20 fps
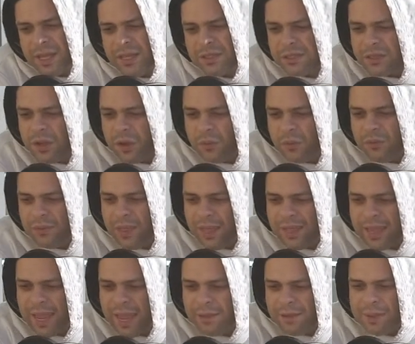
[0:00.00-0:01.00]
And so they
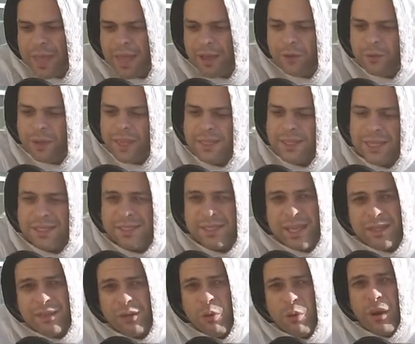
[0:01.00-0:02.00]
came out and they
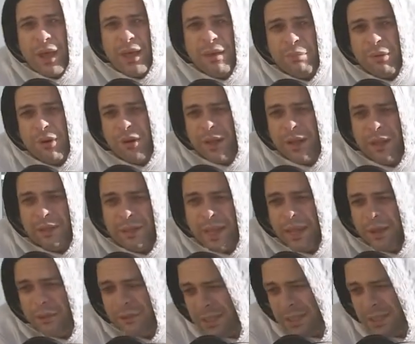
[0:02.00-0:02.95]
said the quiet part out loud.